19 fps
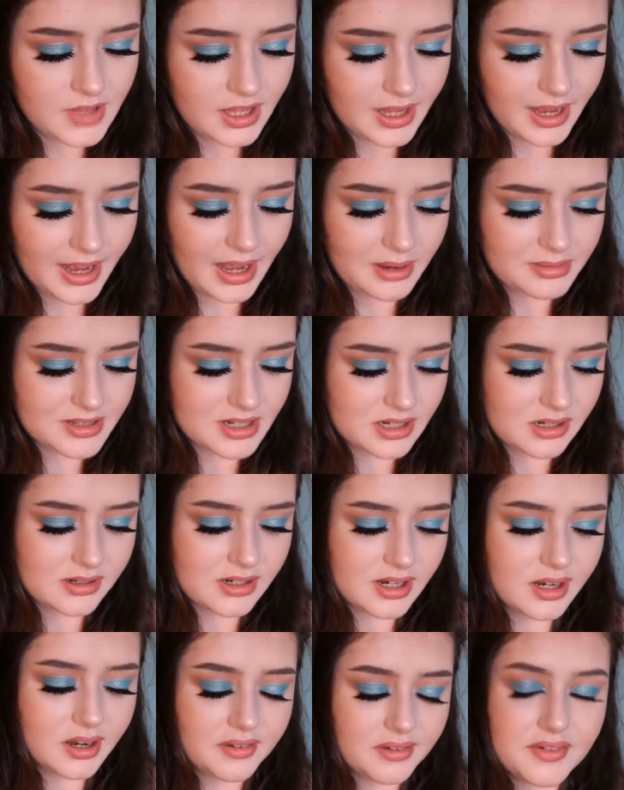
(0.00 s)
I
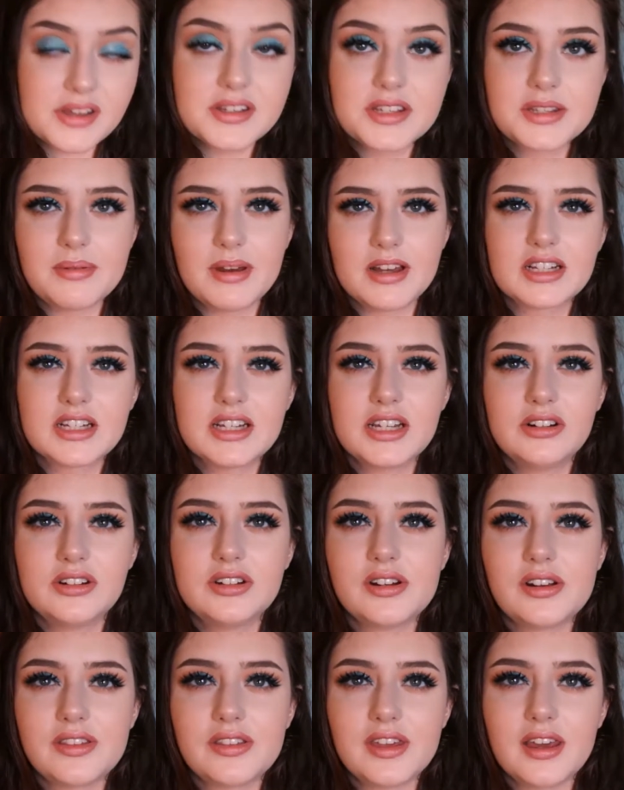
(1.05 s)
absolutely love it, especially
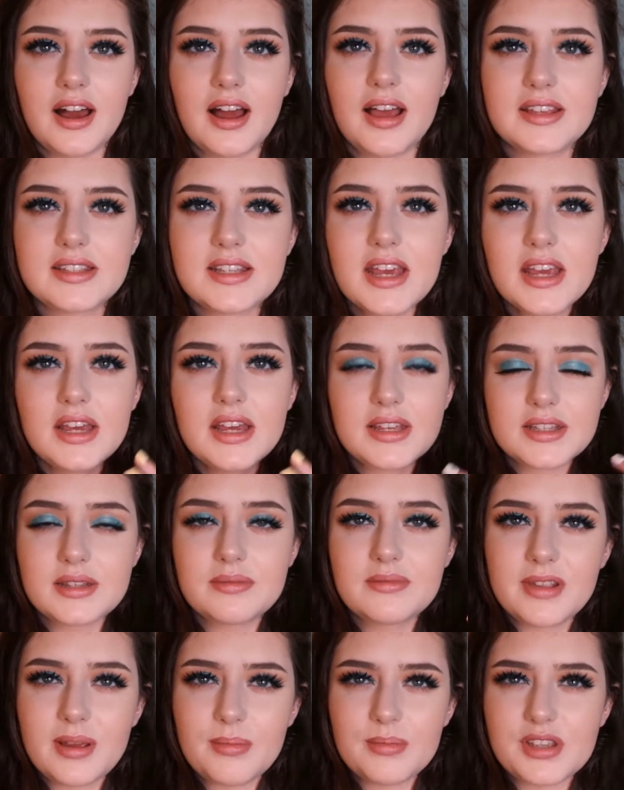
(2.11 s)
under the eyes.
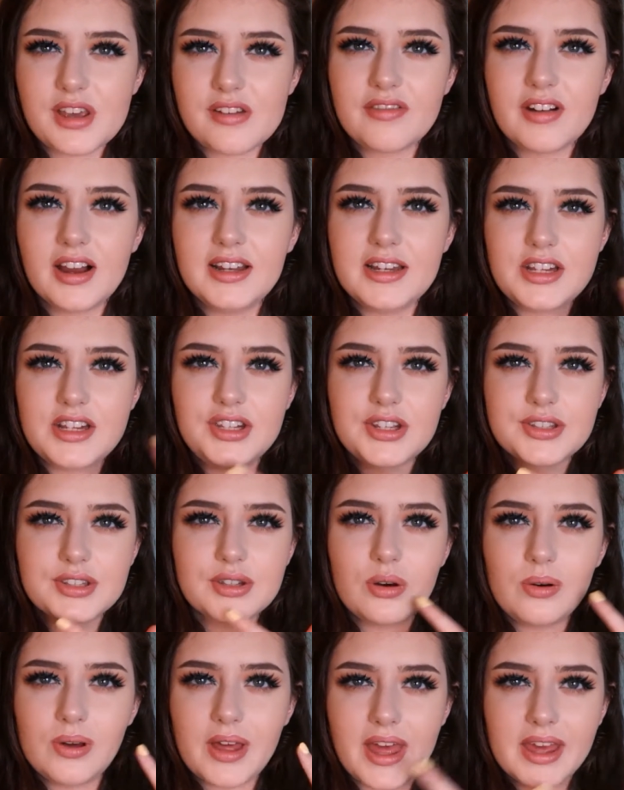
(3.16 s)
Sometimes I find it does
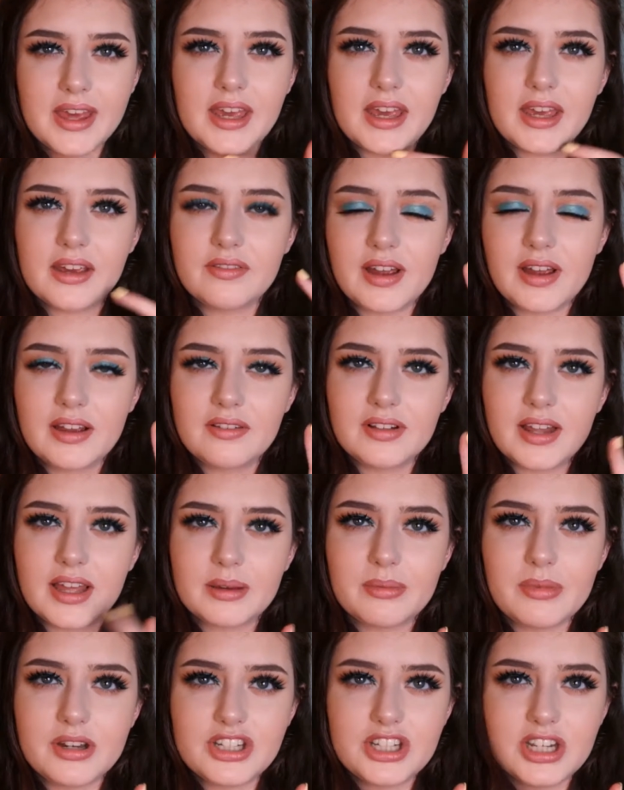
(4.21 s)
go cakey around
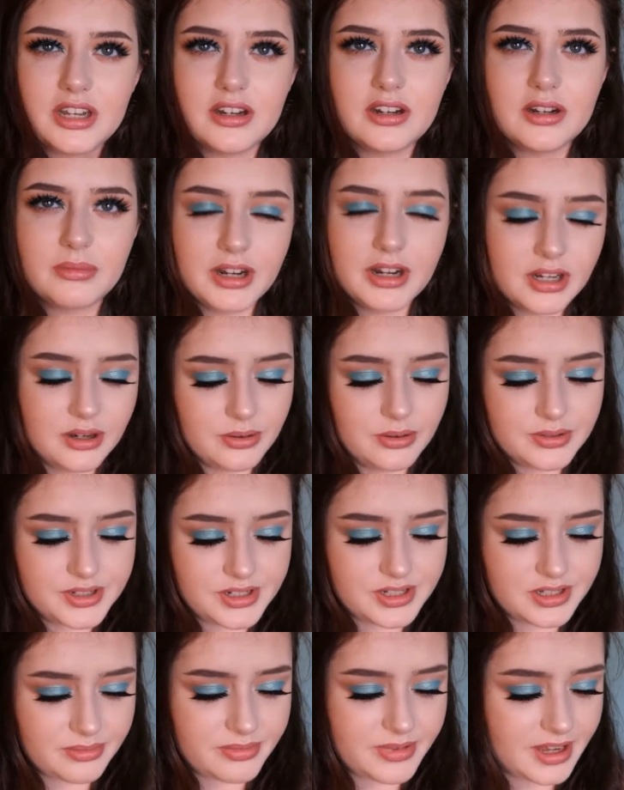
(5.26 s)
my chin or my nose
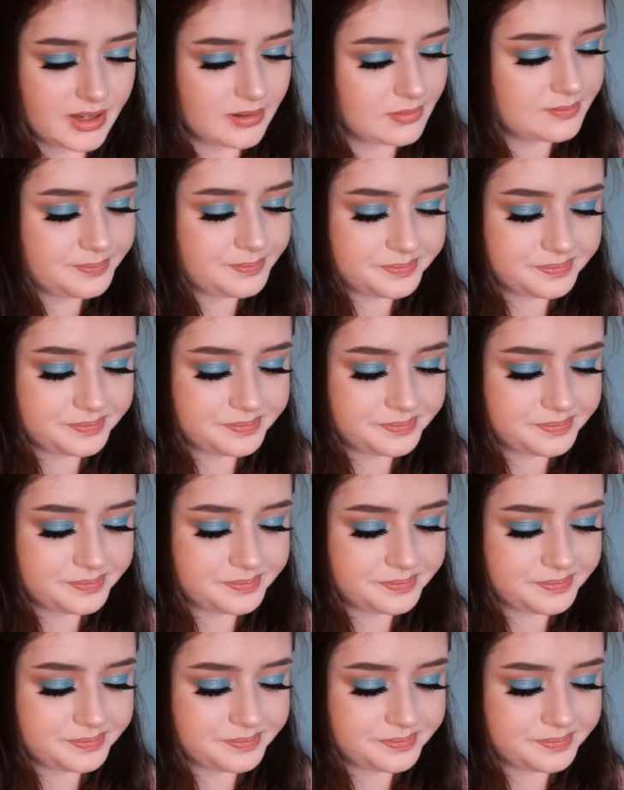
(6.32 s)
or something,